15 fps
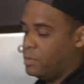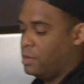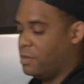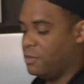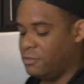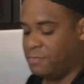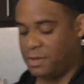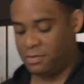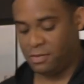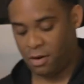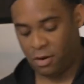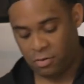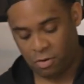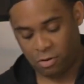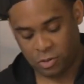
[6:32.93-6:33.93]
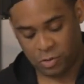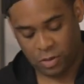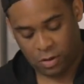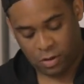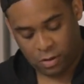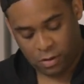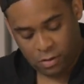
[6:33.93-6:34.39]
this is basically our grocery
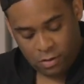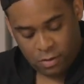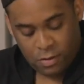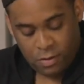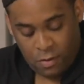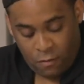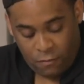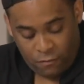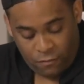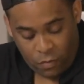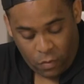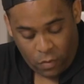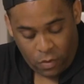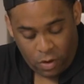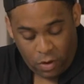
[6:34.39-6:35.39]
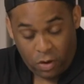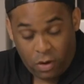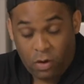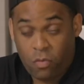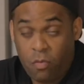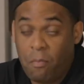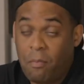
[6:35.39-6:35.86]
haul
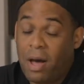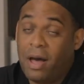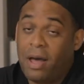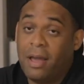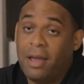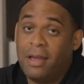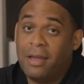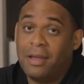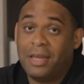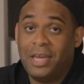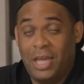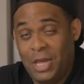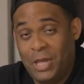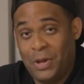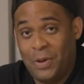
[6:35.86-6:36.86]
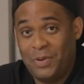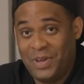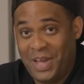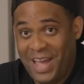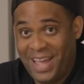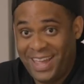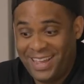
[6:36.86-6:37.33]
for my keto
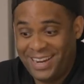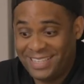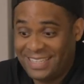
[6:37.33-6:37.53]
diet.